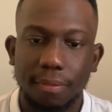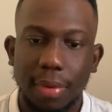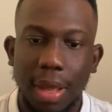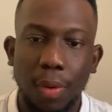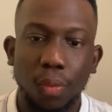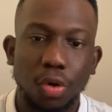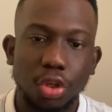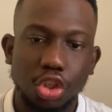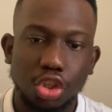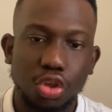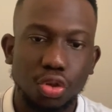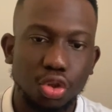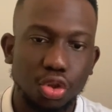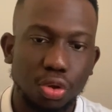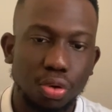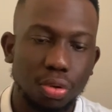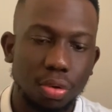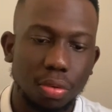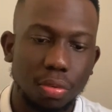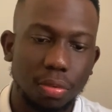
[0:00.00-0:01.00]
I want you
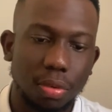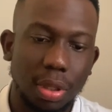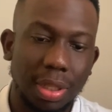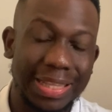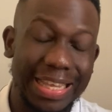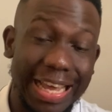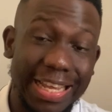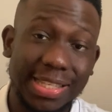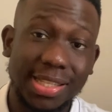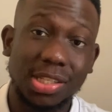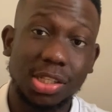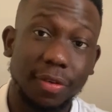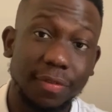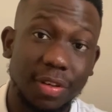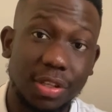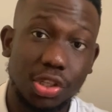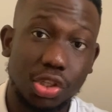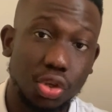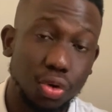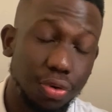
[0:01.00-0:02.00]
to, the essence of
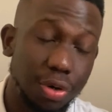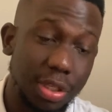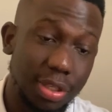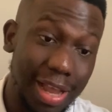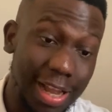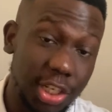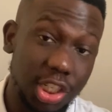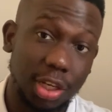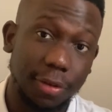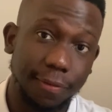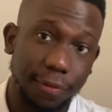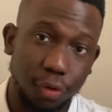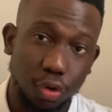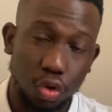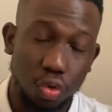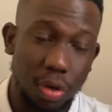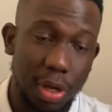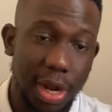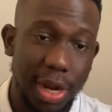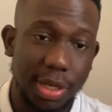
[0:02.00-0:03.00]
this story is actually for
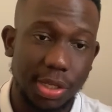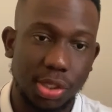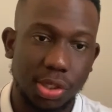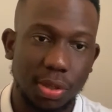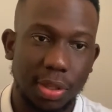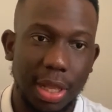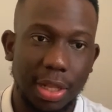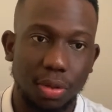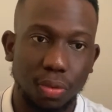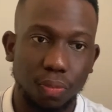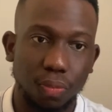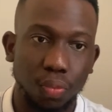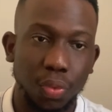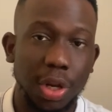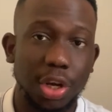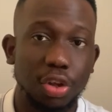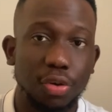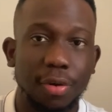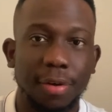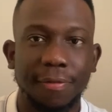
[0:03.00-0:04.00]
you guys, so that
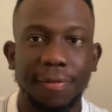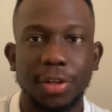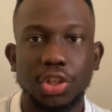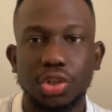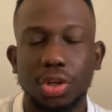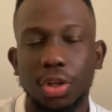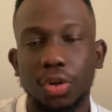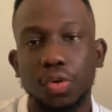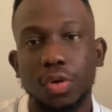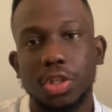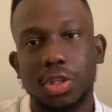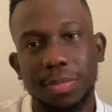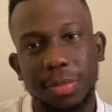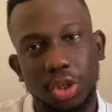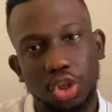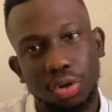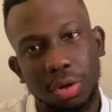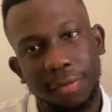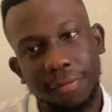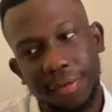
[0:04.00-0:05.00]
when you're eventually going to
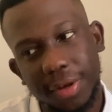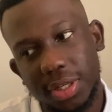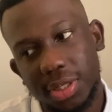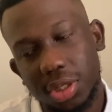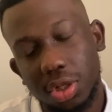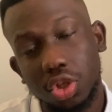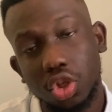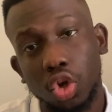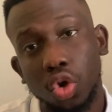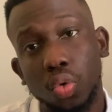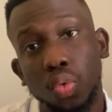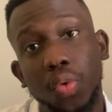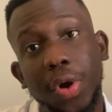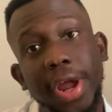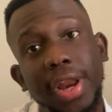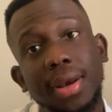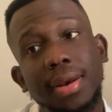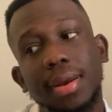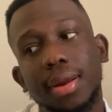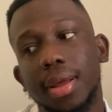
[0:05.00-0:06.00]
meet your investors, or
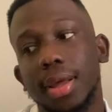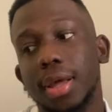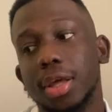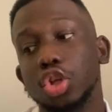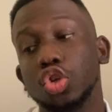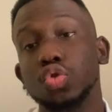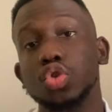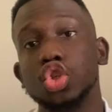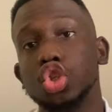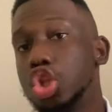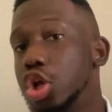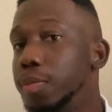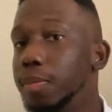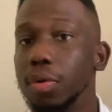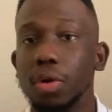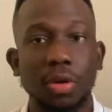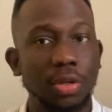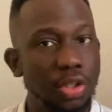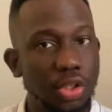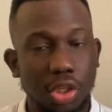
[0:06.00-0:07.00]
when you
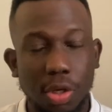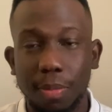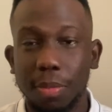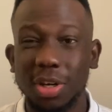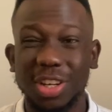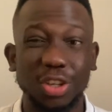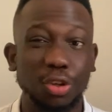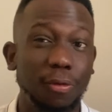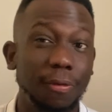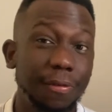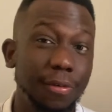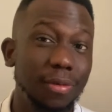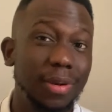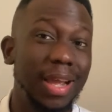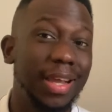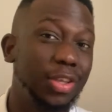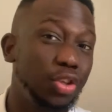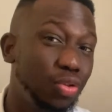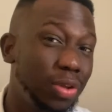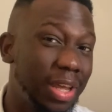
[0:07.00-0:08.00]
stumble on somebody you feel
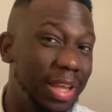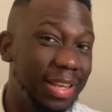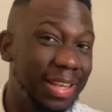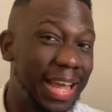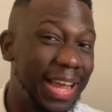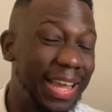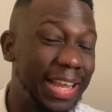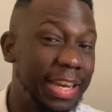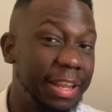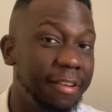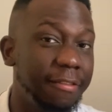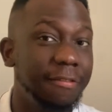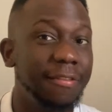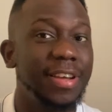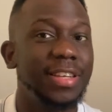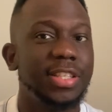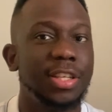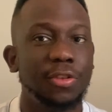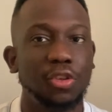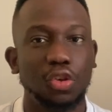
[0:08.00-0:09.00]
like you can, that can
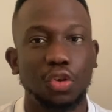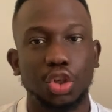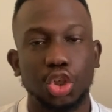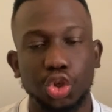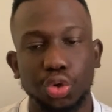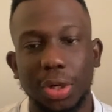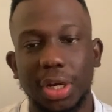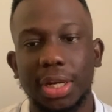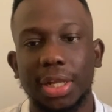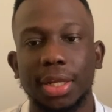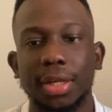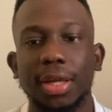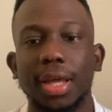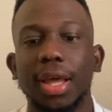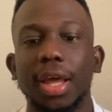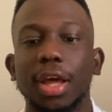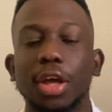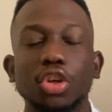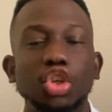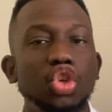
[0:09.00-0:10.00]
invest in your trading,
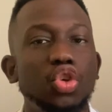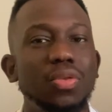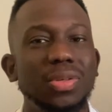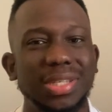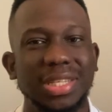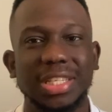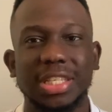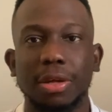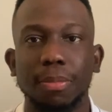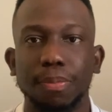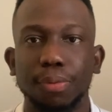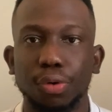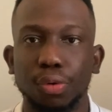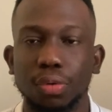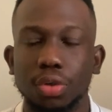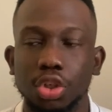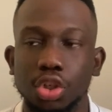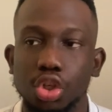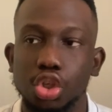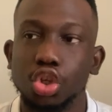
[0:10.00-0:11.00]
use this
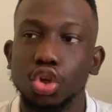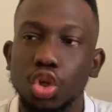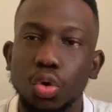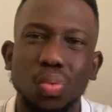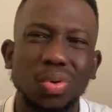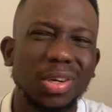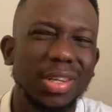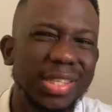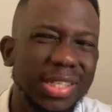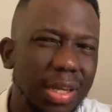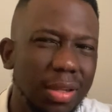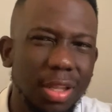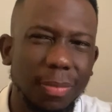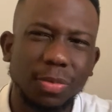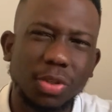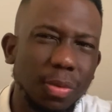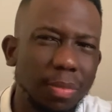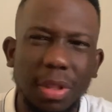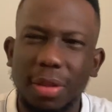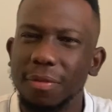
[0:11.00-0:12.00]
approach. So you want to tell them
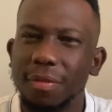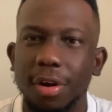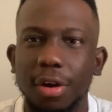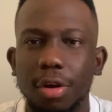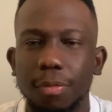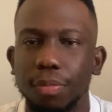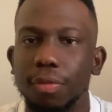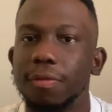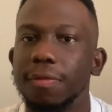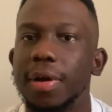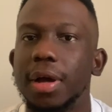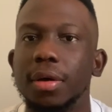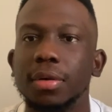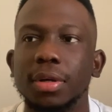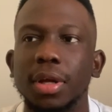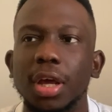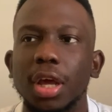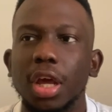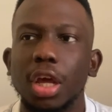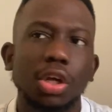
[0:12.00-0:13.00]
something very profound.
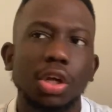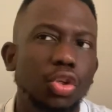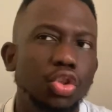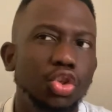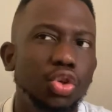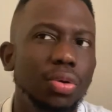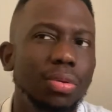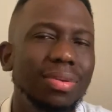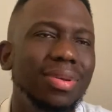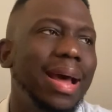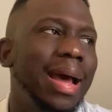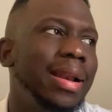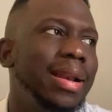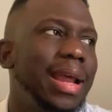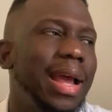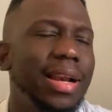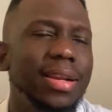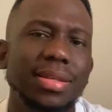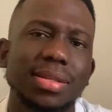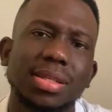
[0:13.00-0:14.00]
Do
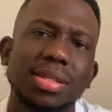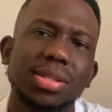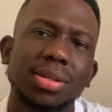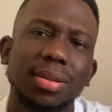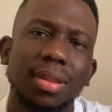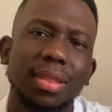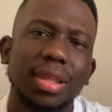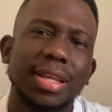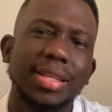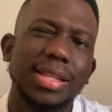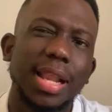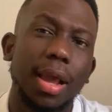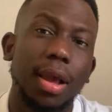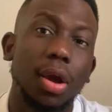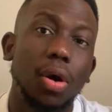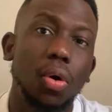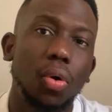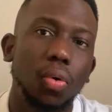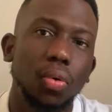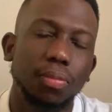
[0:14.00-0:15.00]
analysis on things like
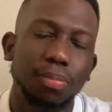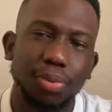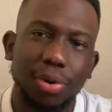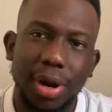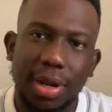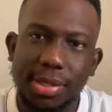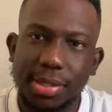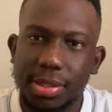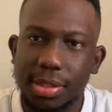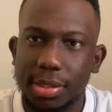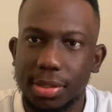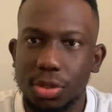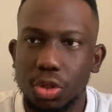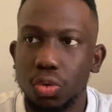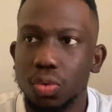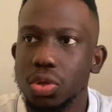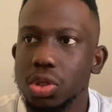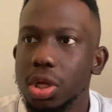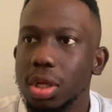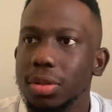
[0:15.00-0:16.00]
gold prices.
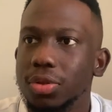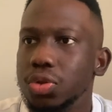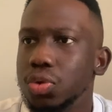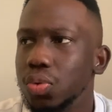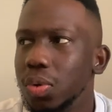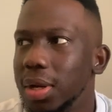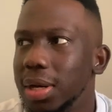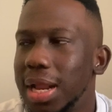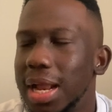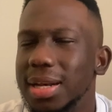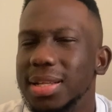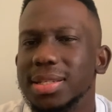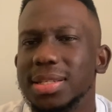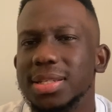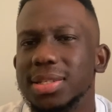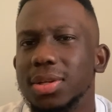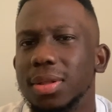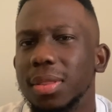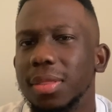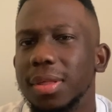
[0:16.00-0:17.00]
Do
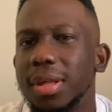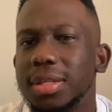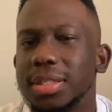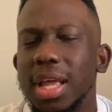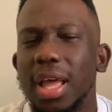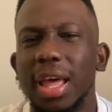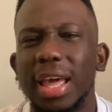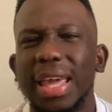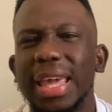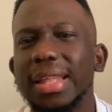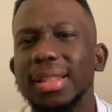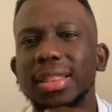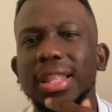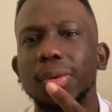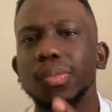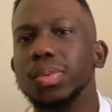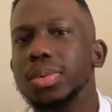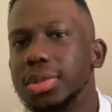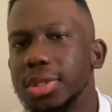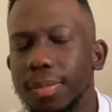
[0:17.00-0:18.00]
analysis on things. Hit
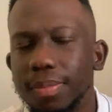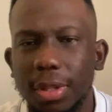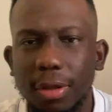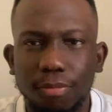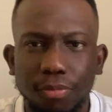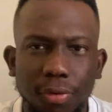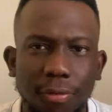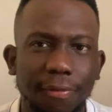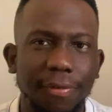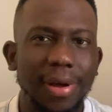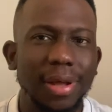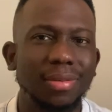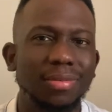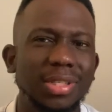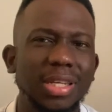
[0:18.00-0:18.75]
them with something profound.